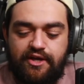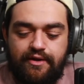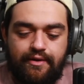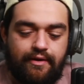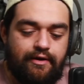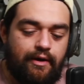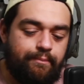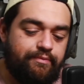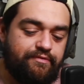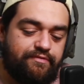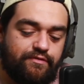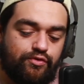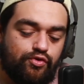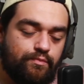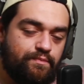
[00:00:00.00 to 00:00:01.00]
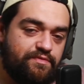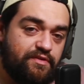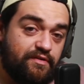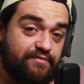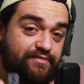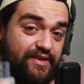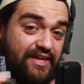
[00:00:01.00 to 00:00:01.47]
in a couple of scoops
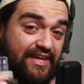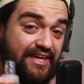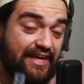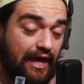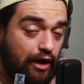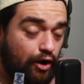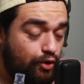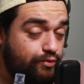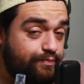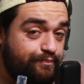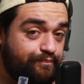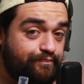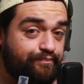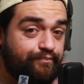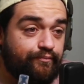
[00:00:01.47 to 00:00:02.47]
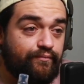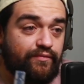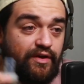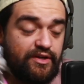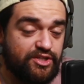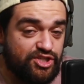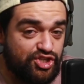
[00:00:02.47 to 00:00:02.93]
of yellow,
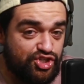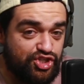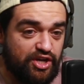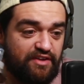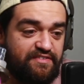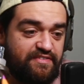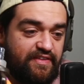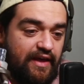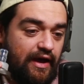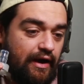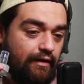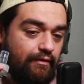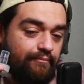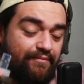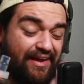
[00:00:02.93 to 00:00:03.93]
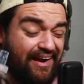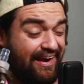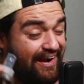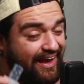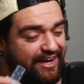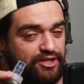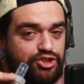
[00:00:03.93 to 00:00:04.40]
just our
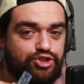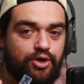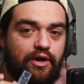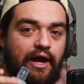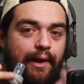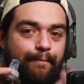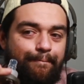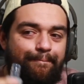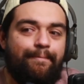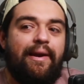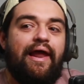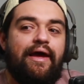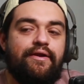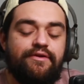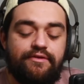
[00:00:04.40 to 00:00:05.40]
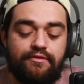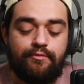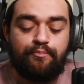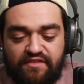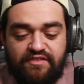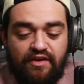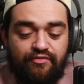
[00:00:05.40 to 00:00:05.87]
electrolyte blend.
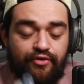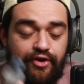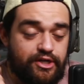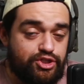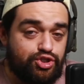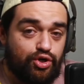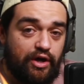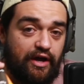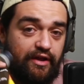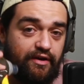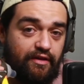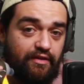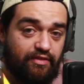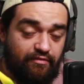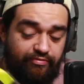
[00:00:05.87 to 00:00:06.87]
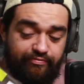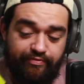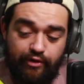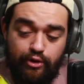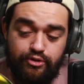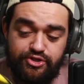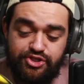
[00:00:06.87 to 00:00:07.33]
Because I've already tried the
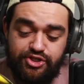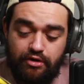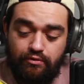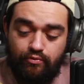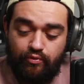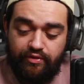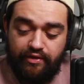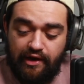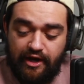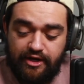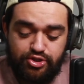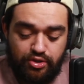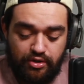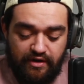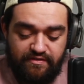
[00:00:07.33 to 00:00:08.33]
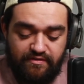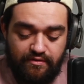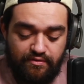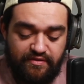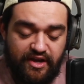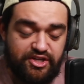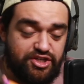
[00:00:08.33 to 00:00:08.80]
flow gel with electrolytes and it
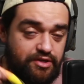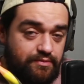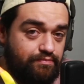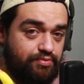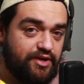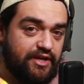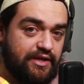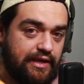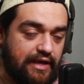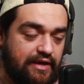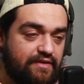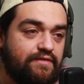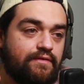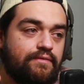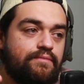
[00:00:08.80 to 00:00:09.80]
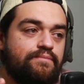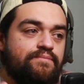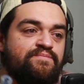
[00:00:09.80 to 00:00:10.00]
was actually pretty decent.